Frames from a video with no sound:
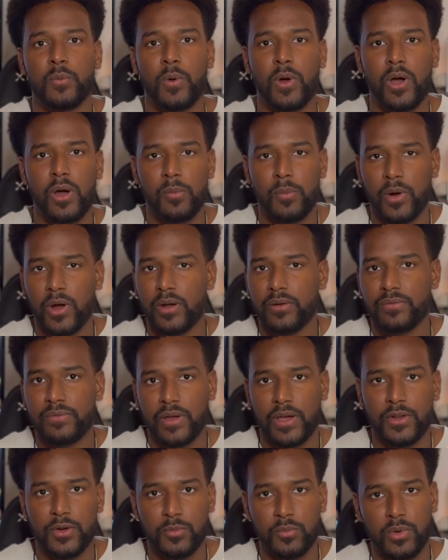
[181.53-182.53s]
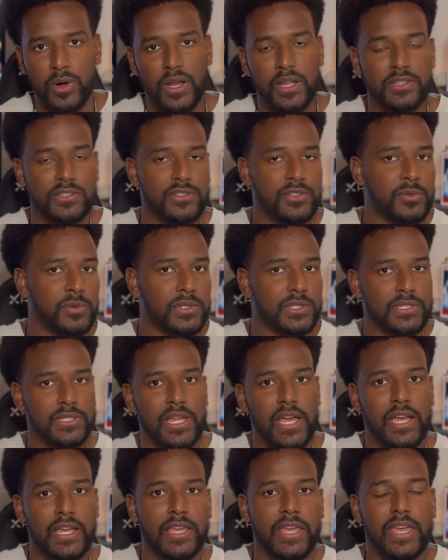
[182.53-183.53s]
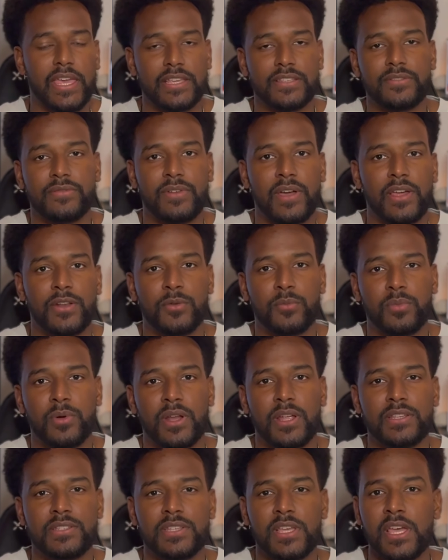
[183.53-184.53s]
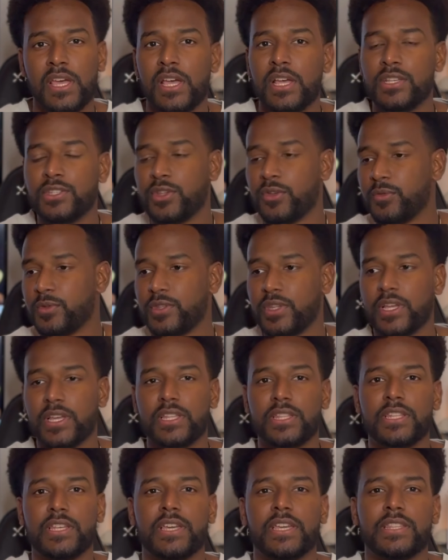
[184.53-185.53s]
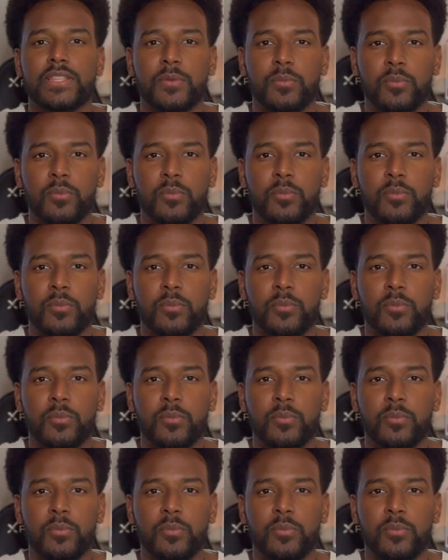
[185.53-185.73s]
Walmart final price to a StockX final price. So if we take a look at